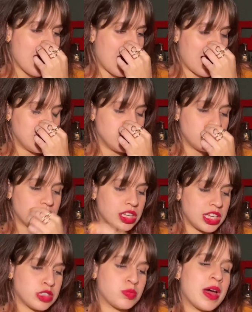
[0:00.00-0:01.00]
I
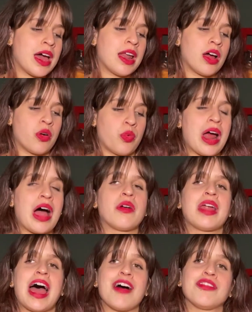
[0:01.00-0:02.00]
usually spend around
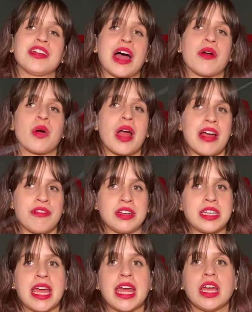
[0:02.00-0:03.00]
half an hour every
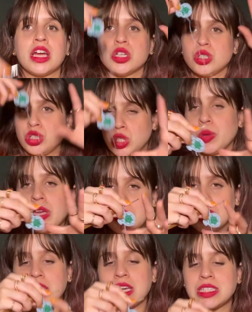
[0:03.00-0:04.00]
day doing
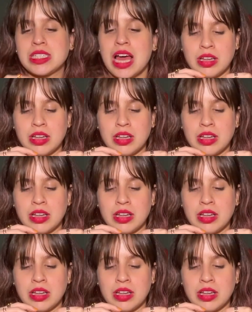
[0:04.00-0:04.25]
this.